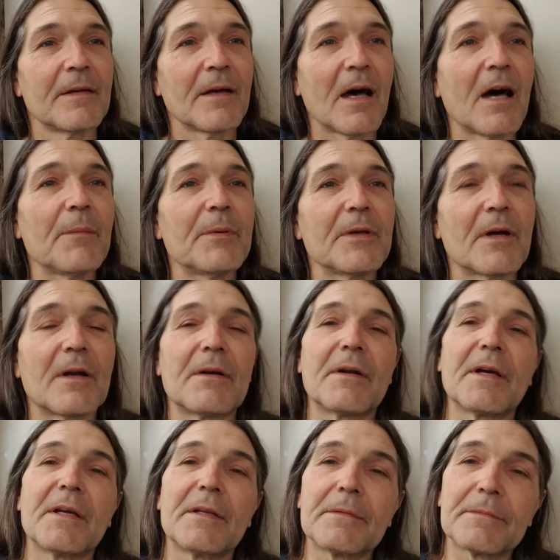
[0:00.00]
I'll be all
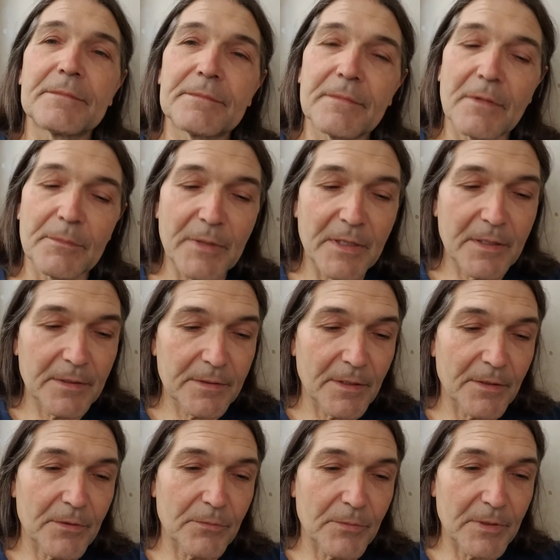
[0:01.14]
right. I'll make
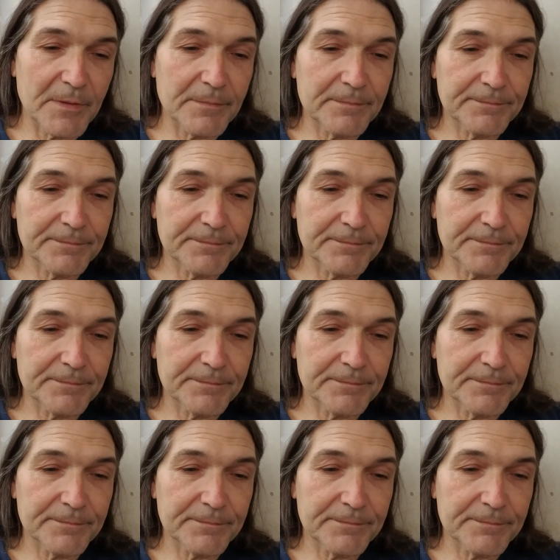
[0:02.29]
another one.